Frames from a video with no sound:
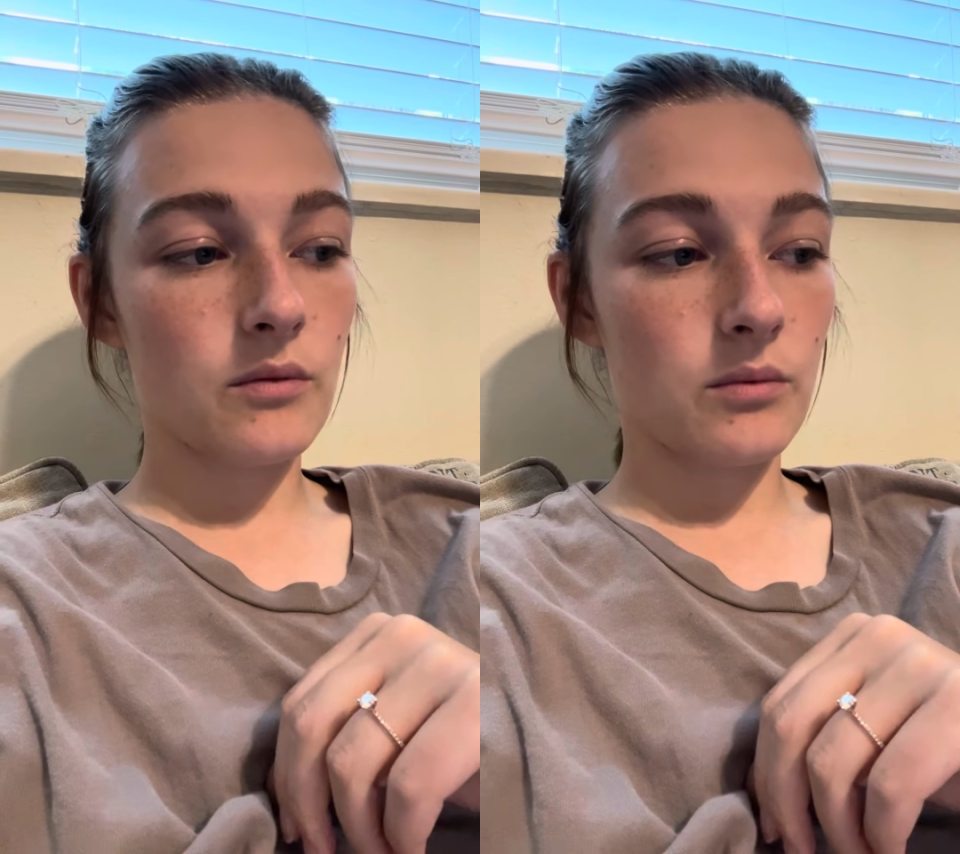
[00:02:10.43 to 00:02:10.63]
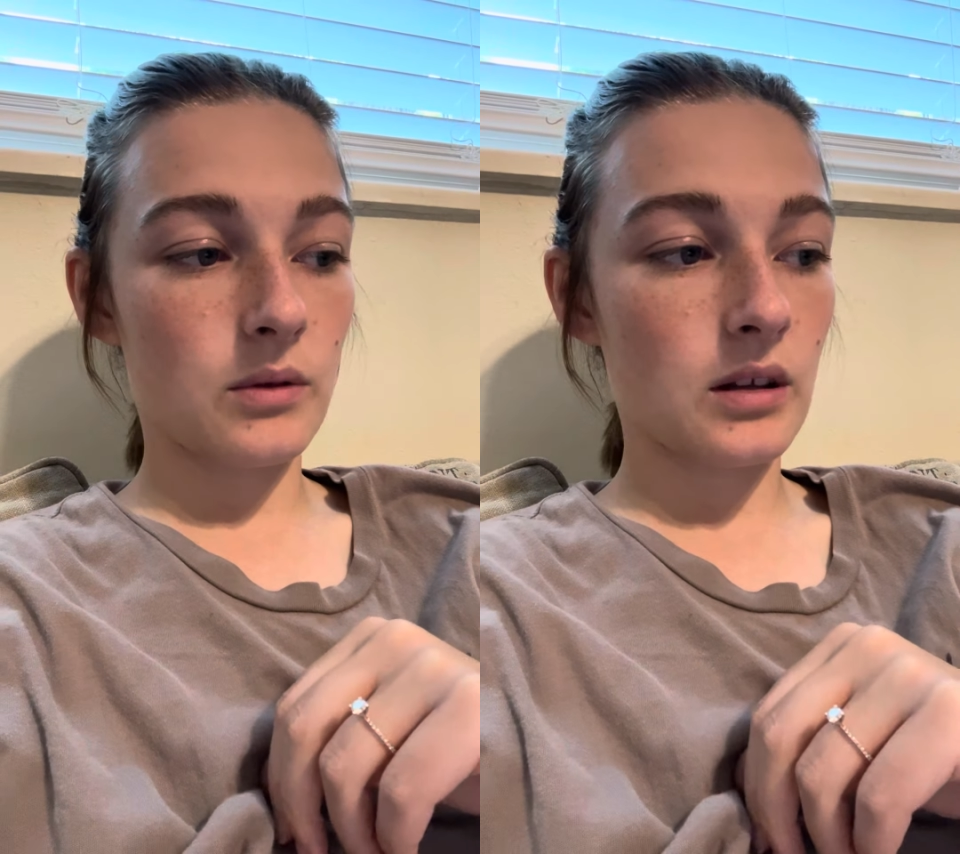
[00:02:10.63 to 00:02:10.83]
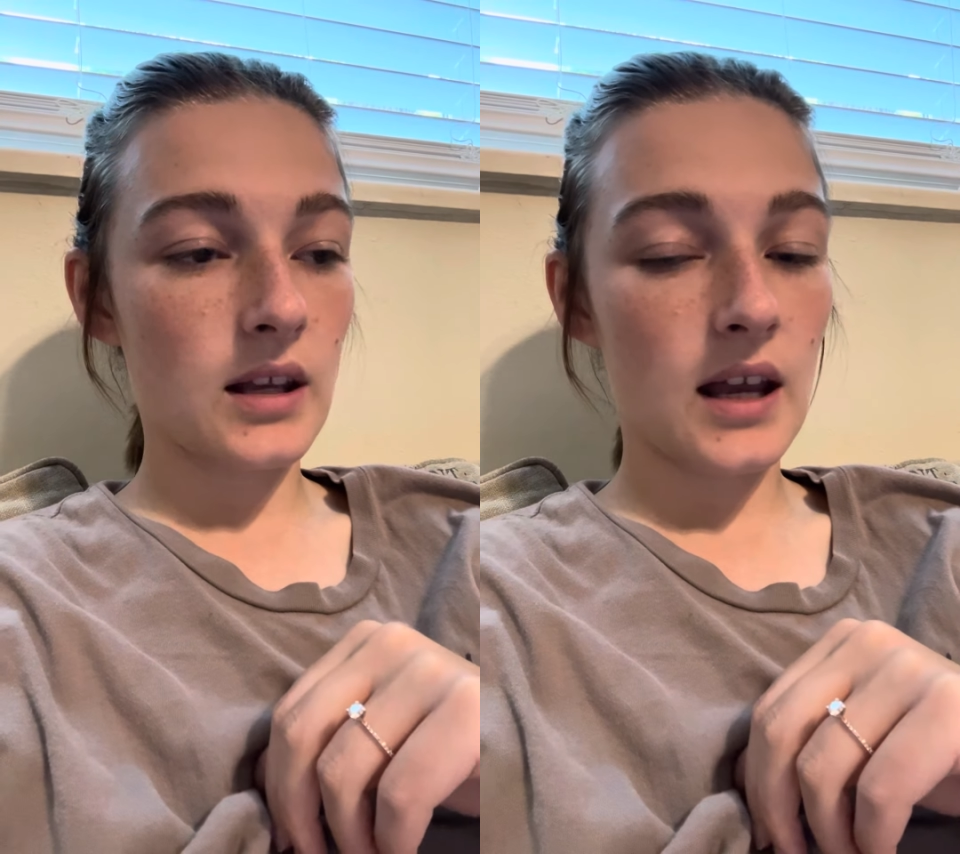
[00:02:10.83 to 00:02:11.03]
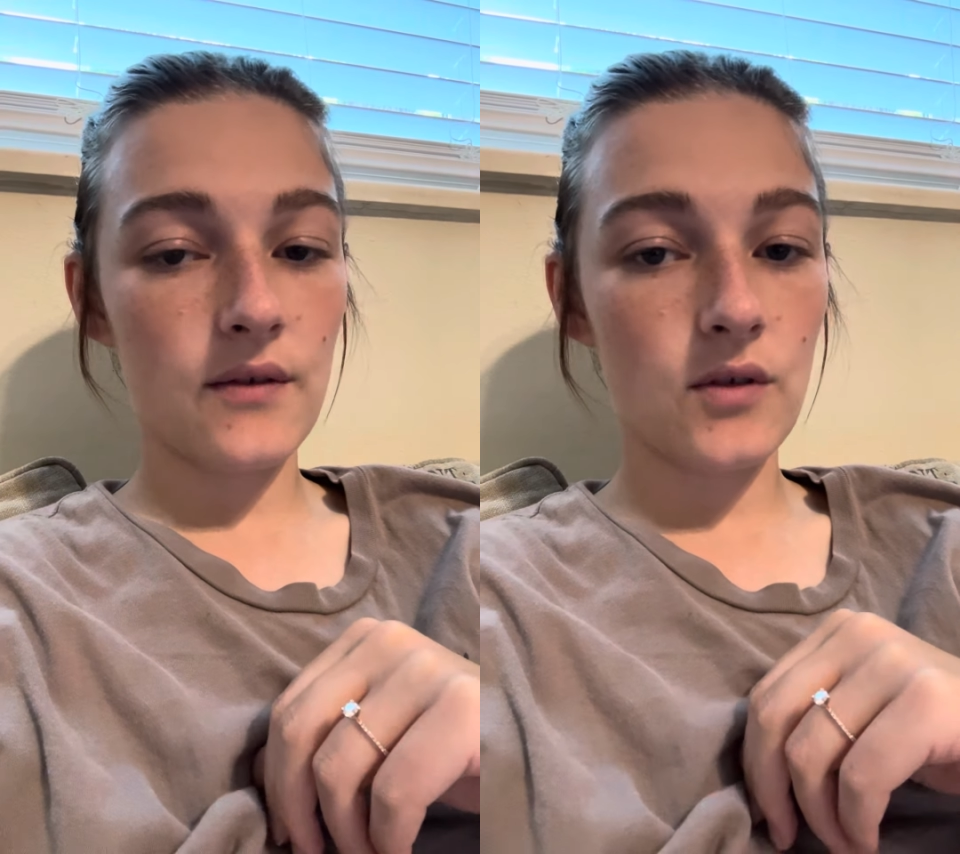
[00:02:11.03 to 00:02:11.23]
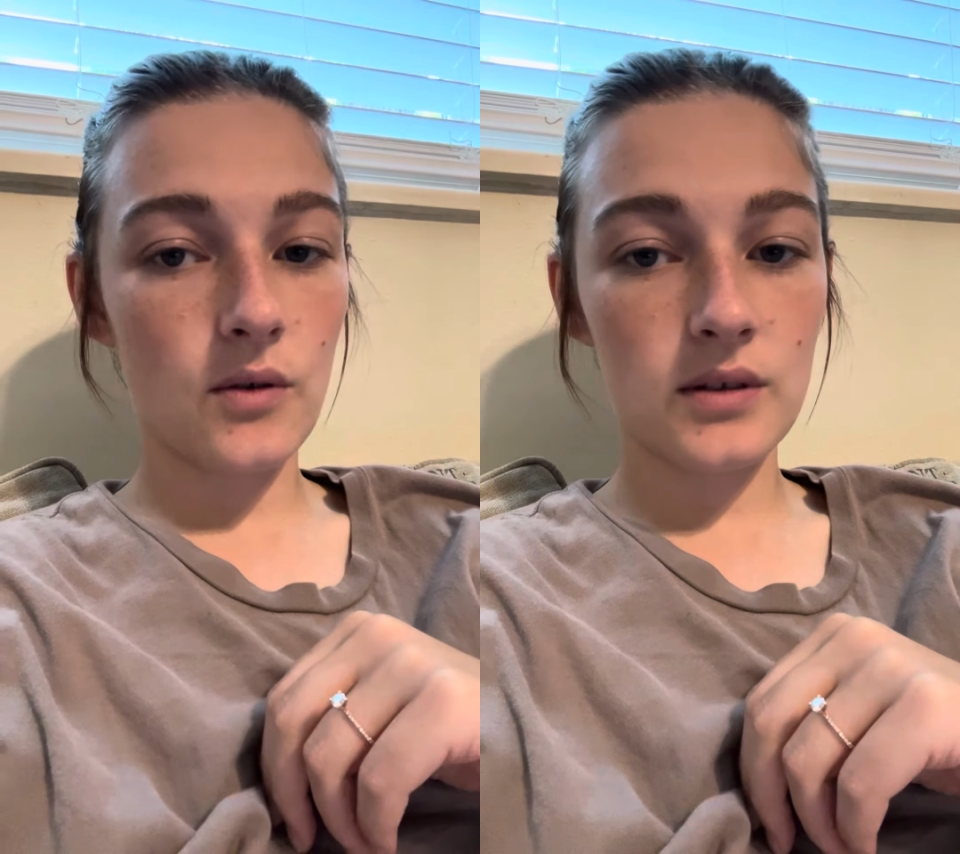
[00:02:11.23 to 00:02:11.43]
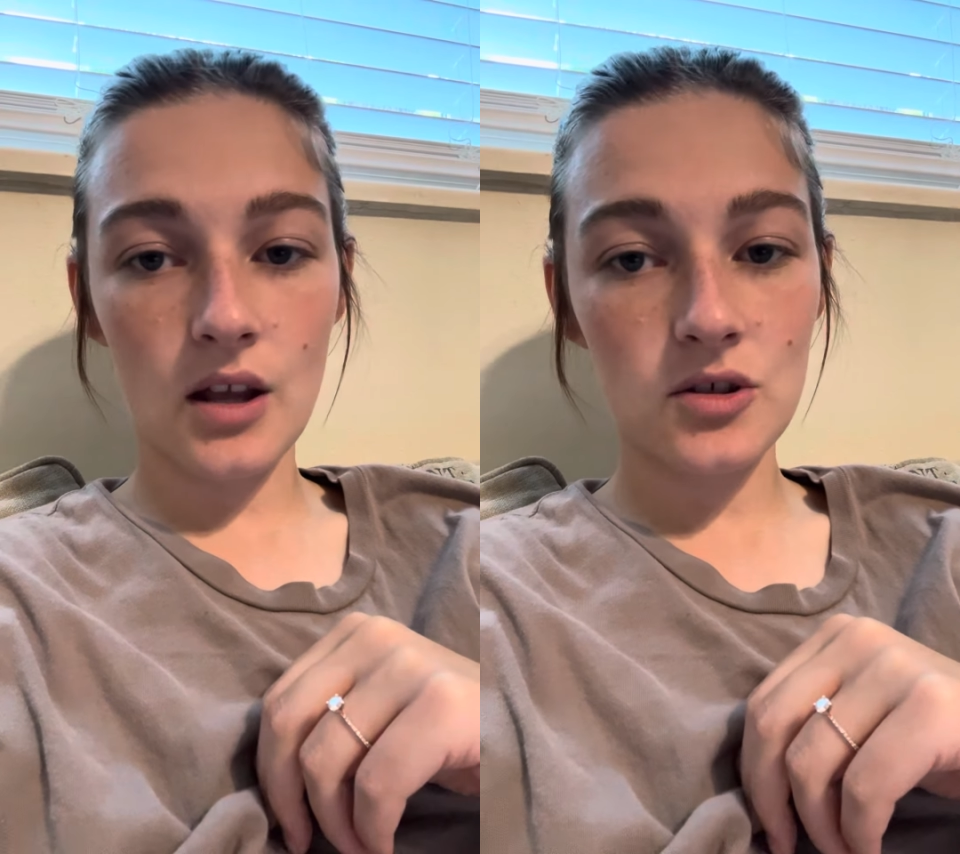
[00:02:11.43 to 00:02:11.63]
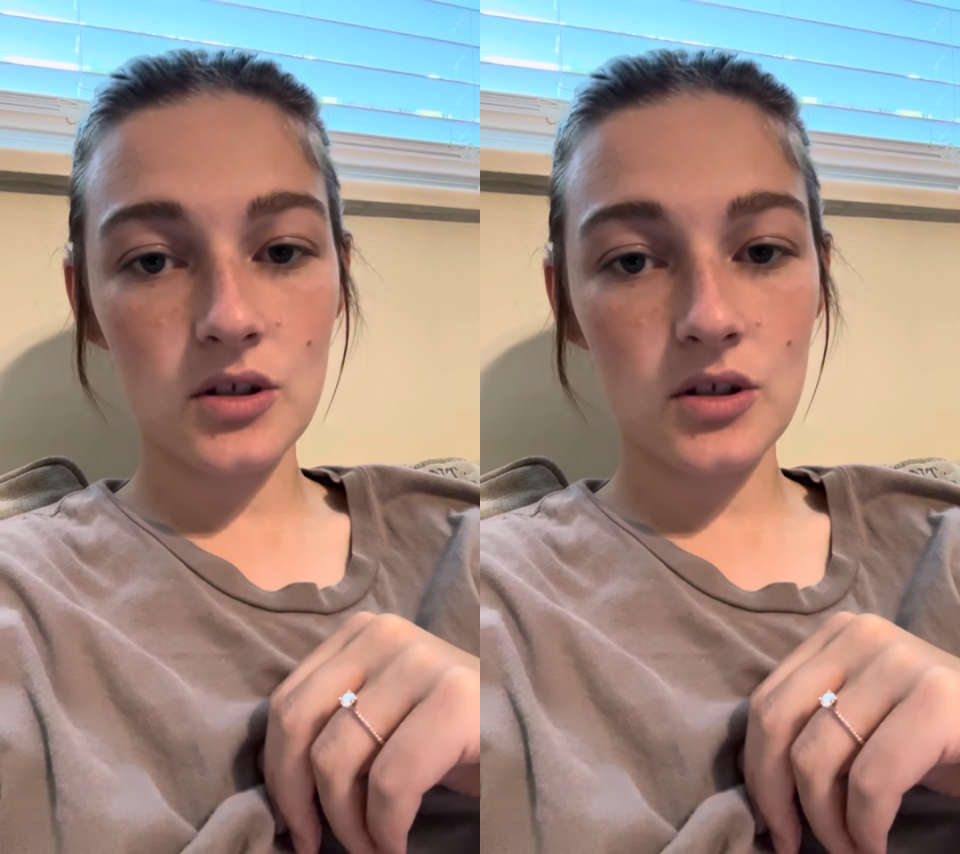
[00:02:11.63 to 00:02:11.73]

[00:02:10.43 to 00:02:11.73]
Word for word: really have no intention